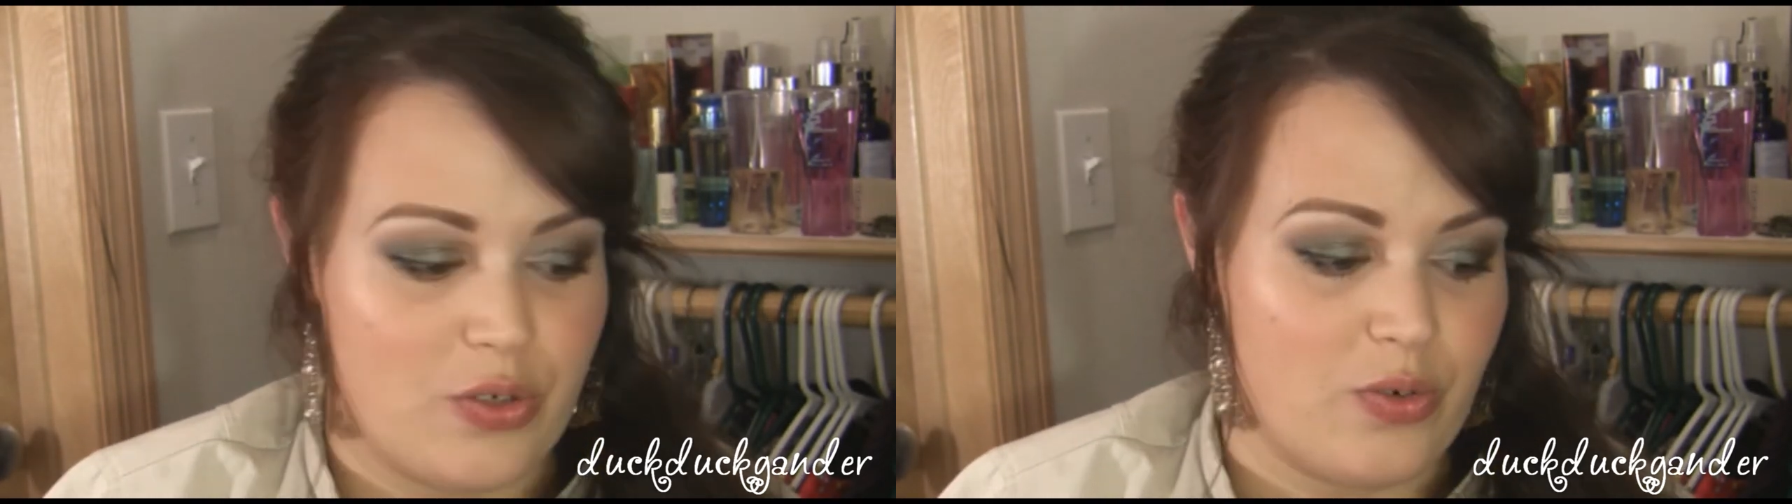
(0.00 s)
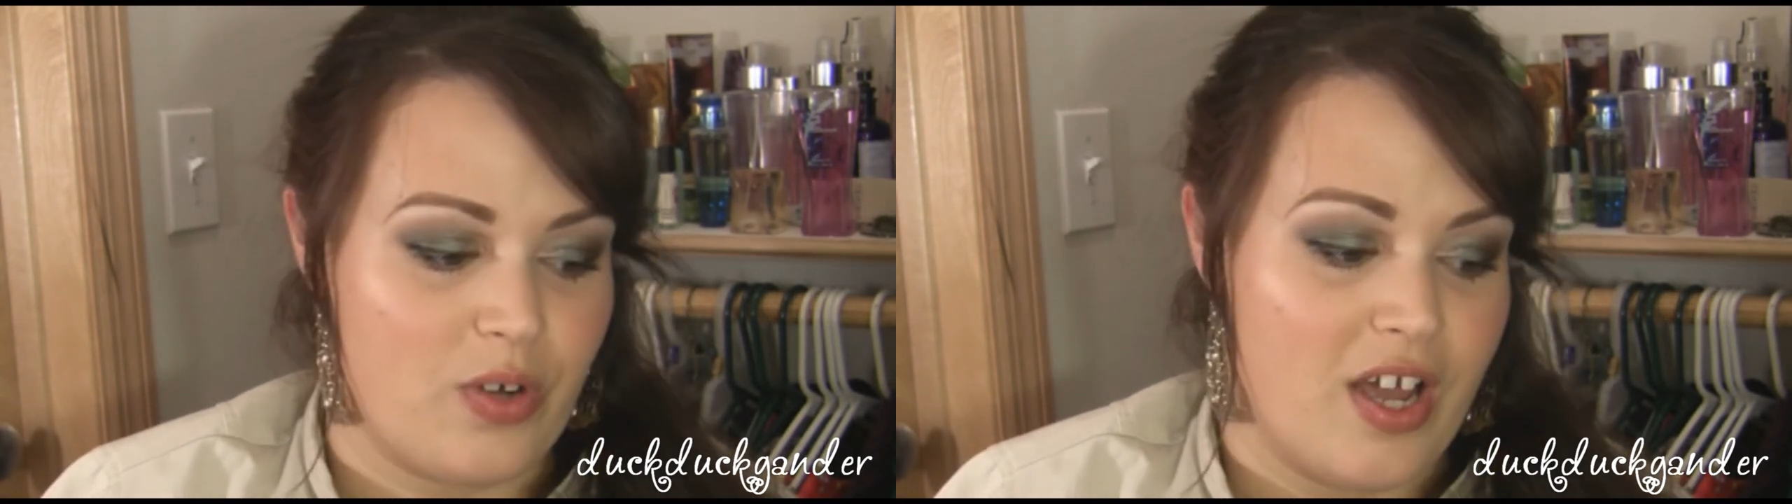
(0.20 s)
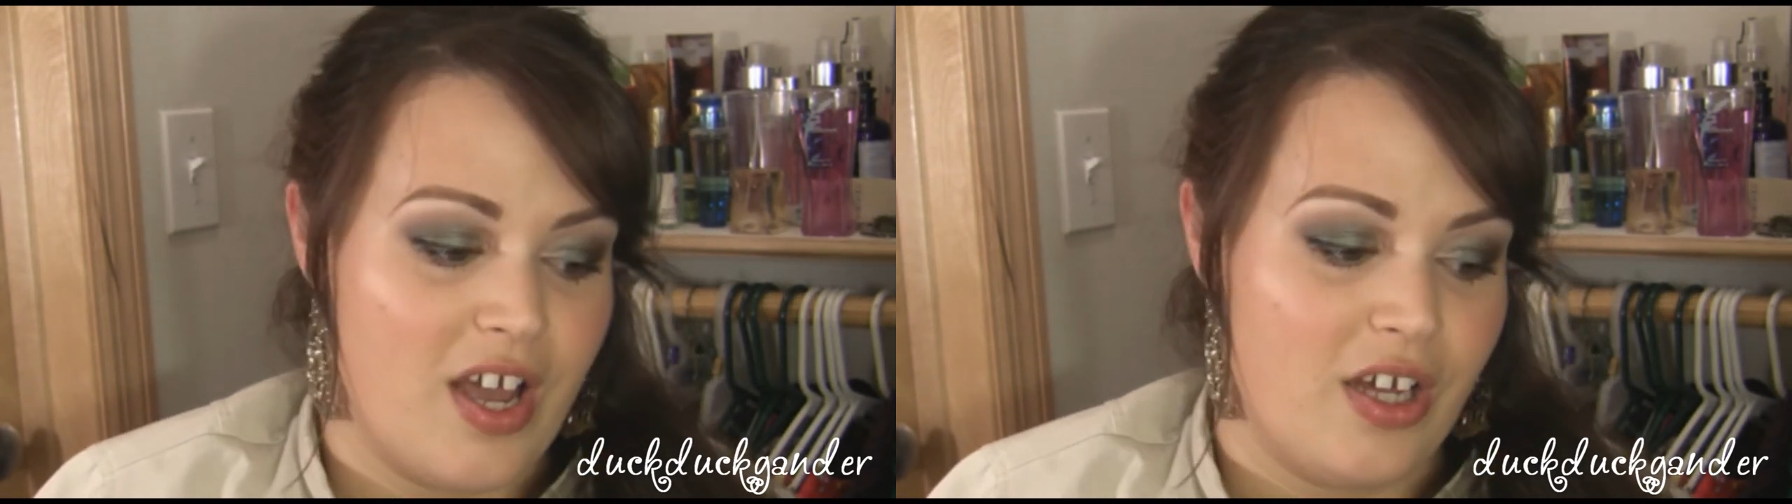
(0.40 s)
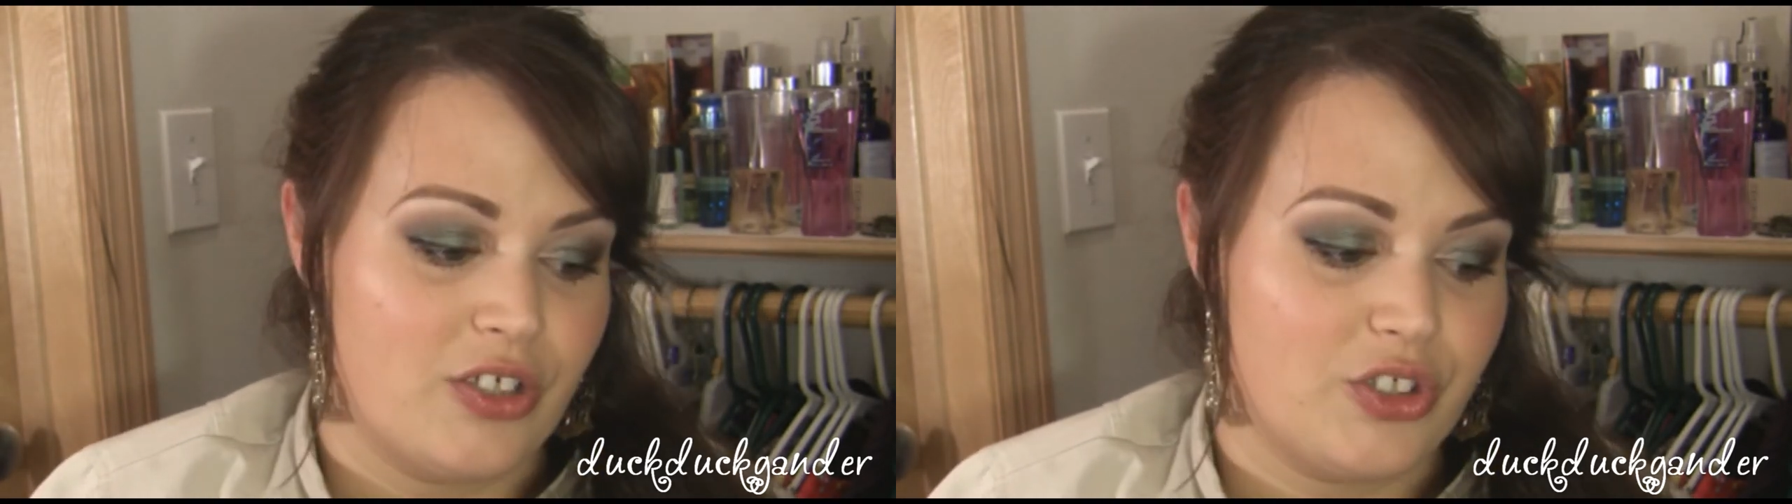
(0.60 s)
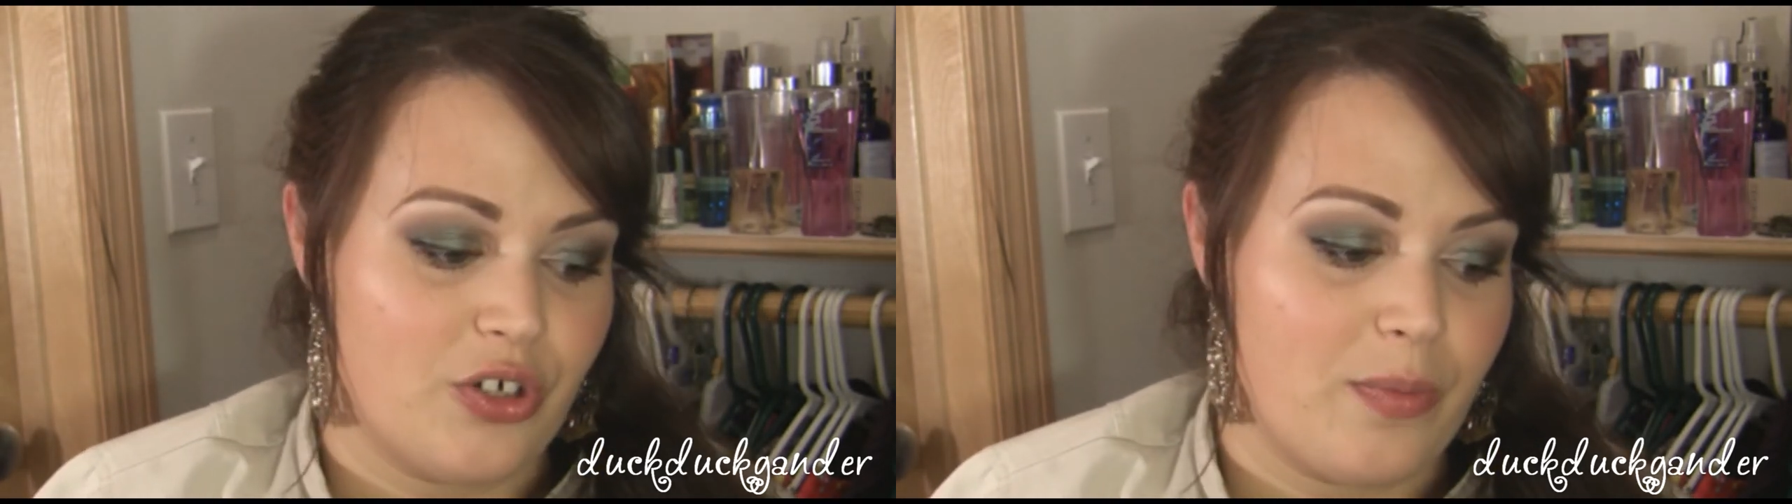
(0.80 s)
to
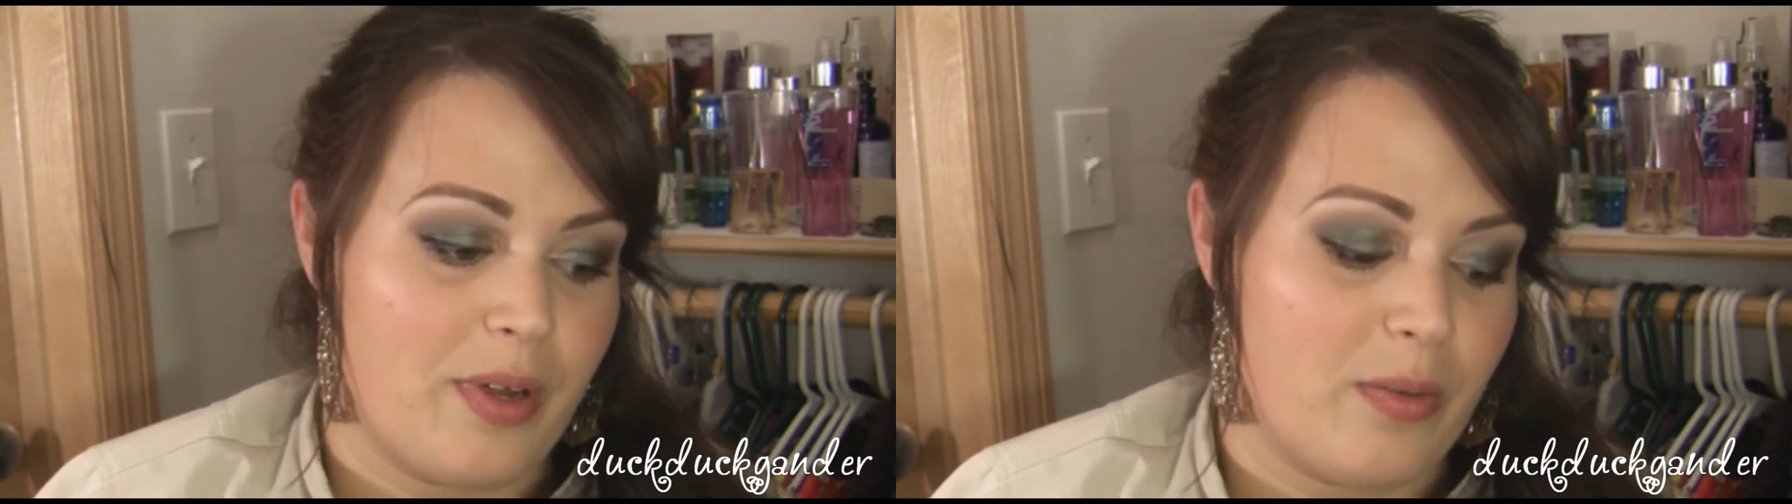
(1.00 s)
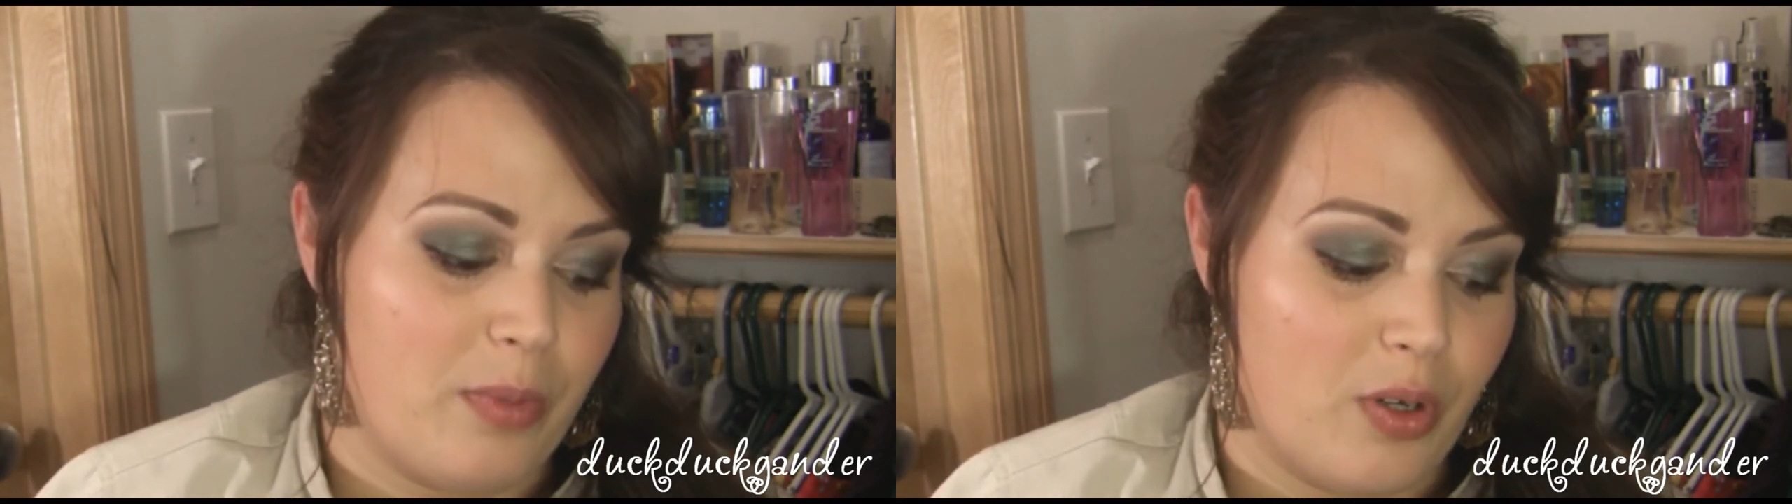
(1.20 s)
Sugar Bear